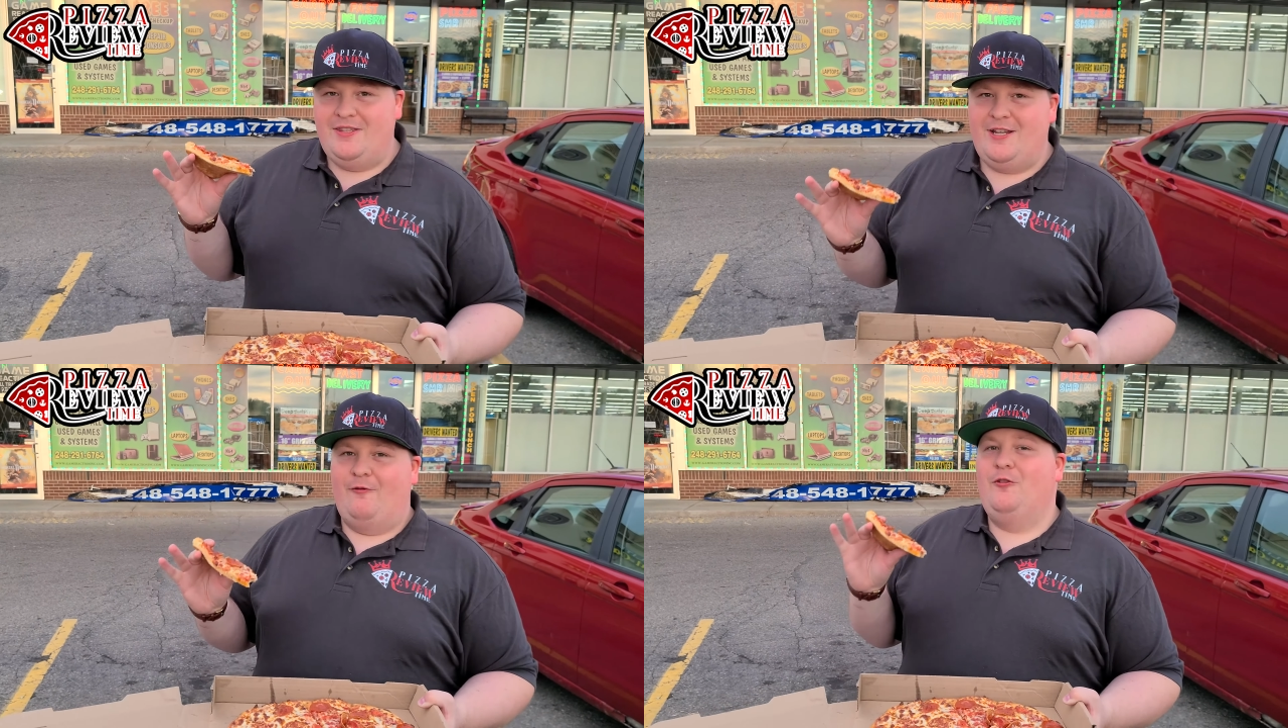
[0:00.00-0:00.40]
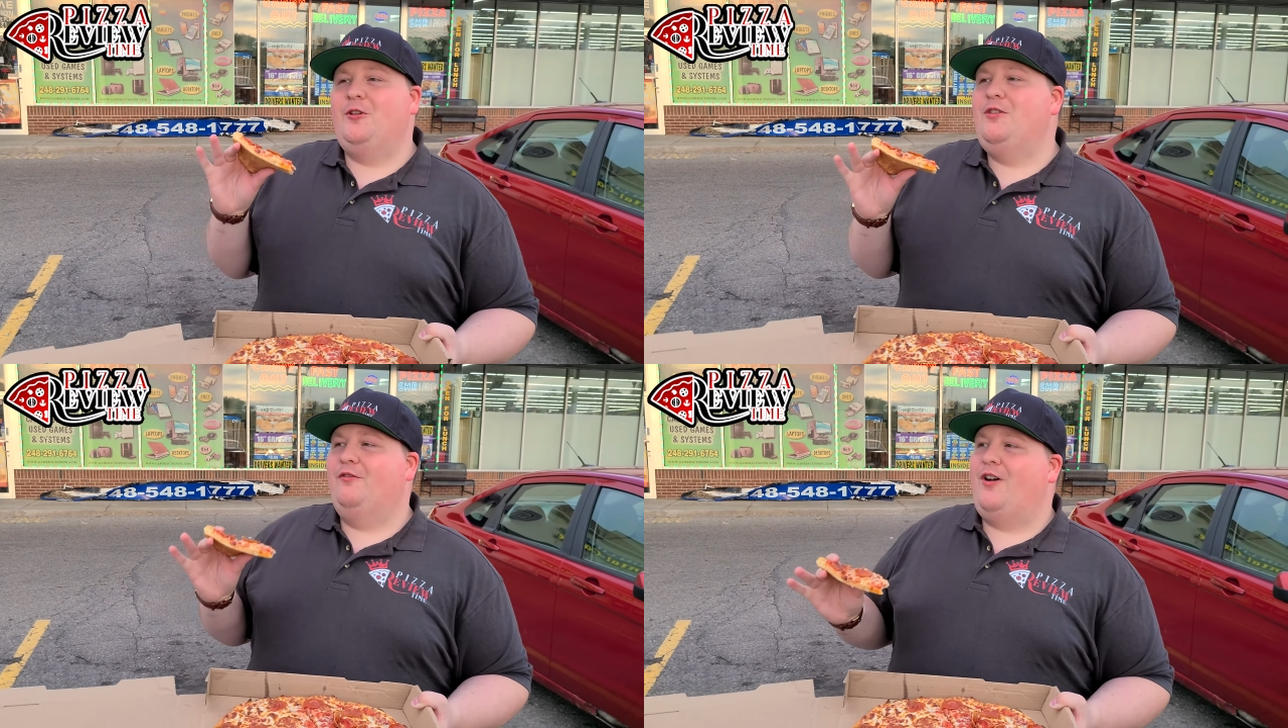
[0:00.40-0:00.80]

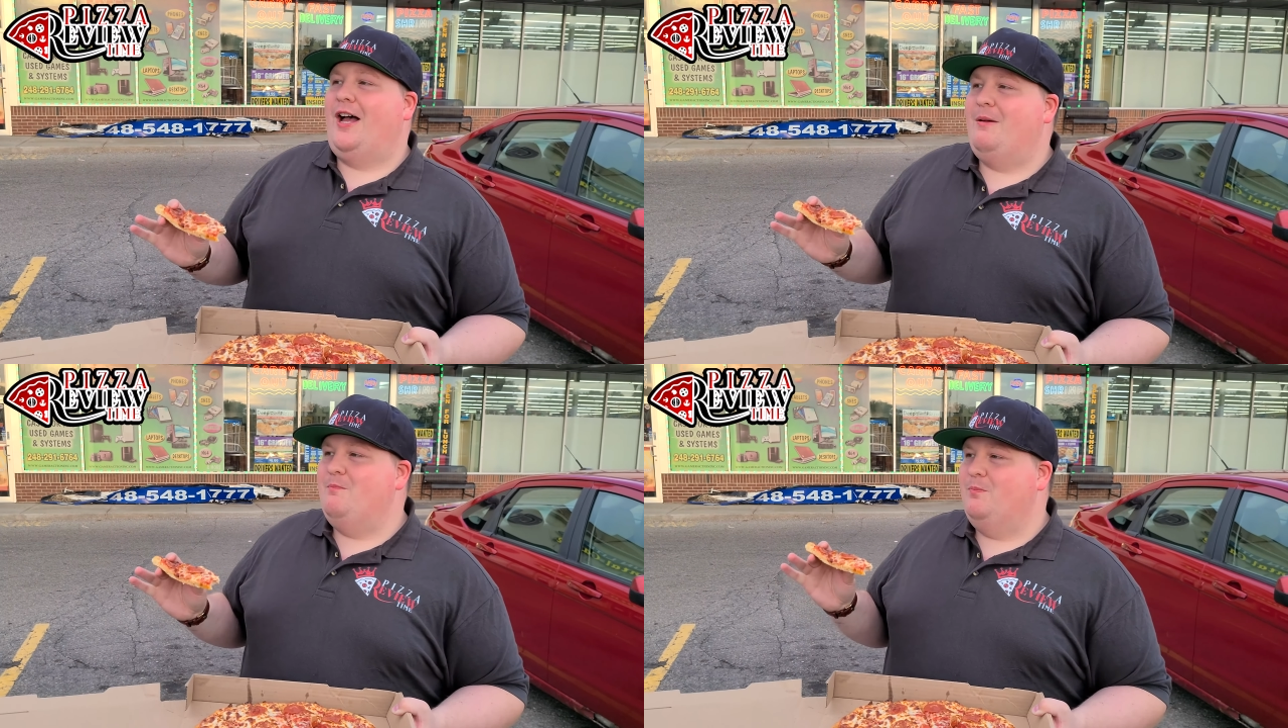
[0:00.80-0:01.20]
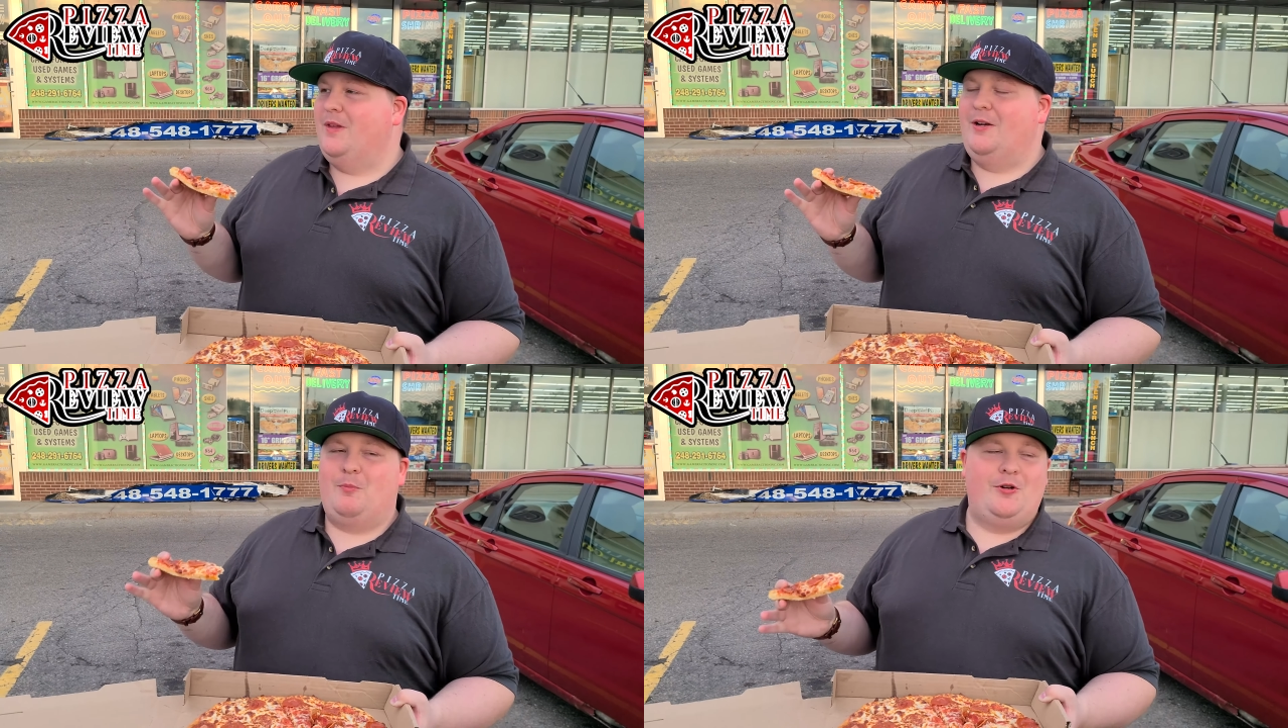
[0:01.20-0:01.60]
definitely the vibe
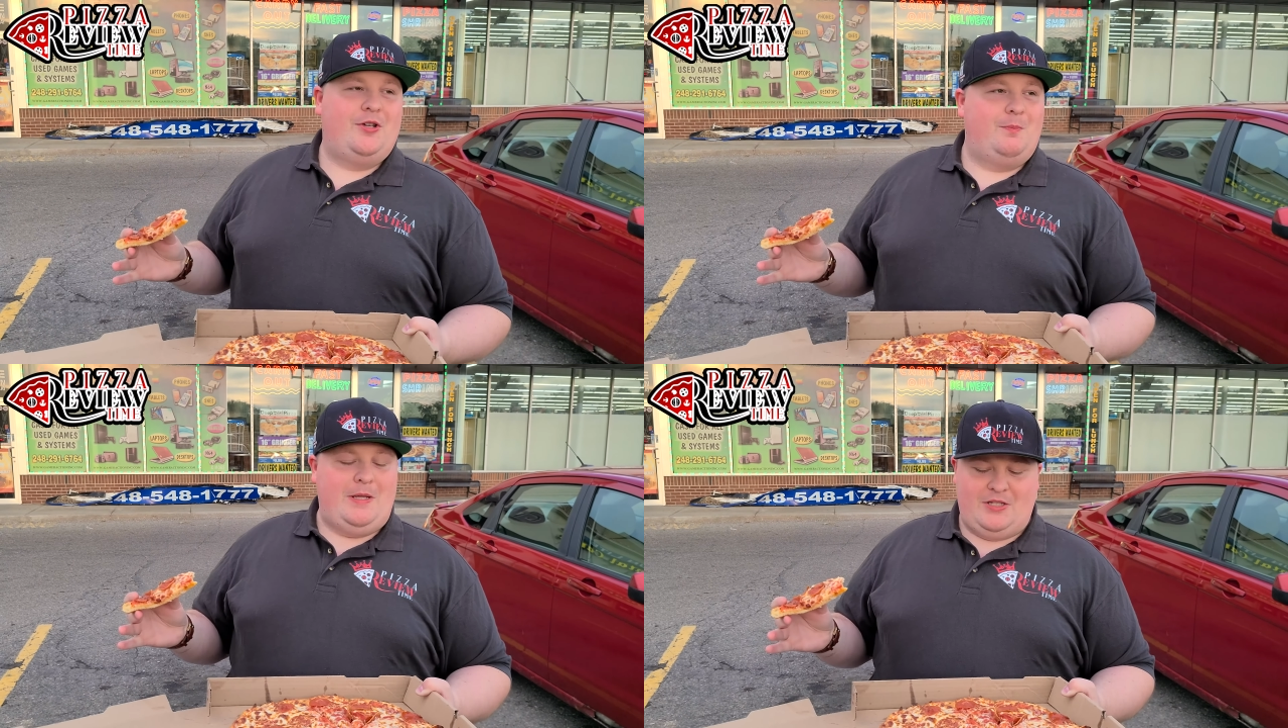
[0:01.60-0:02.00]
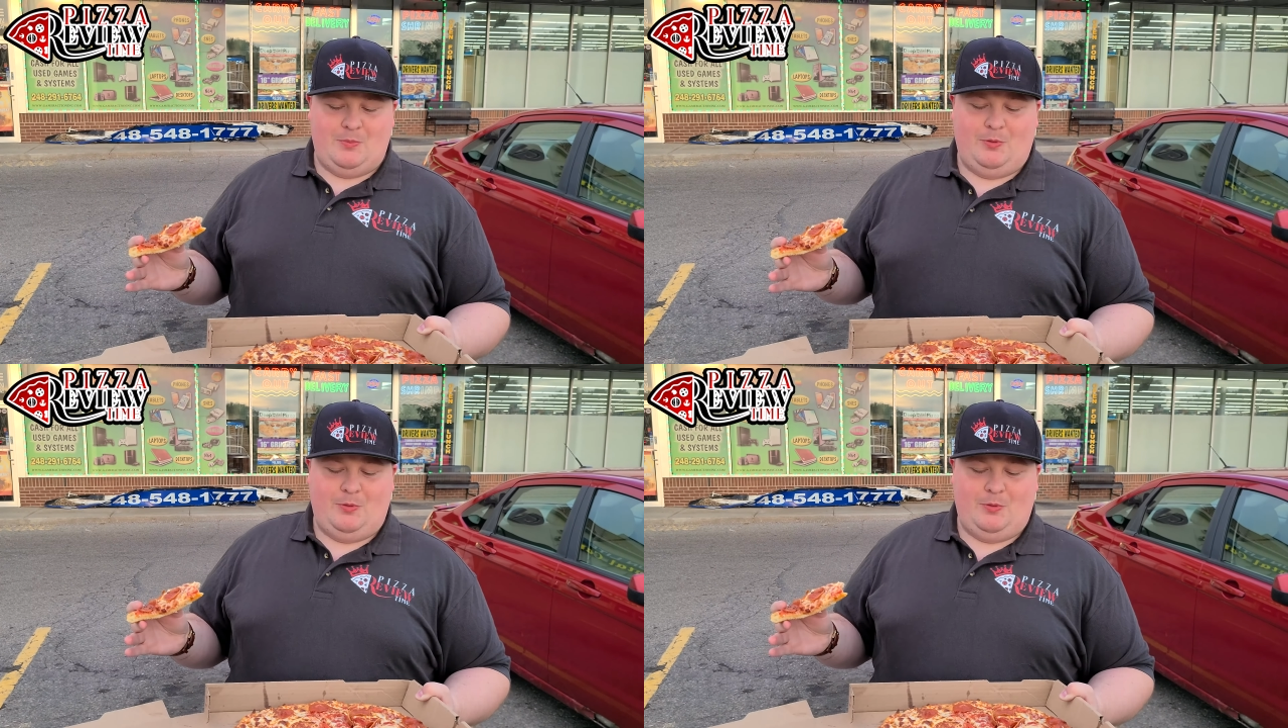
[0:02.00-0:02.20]
and a pretty good pizza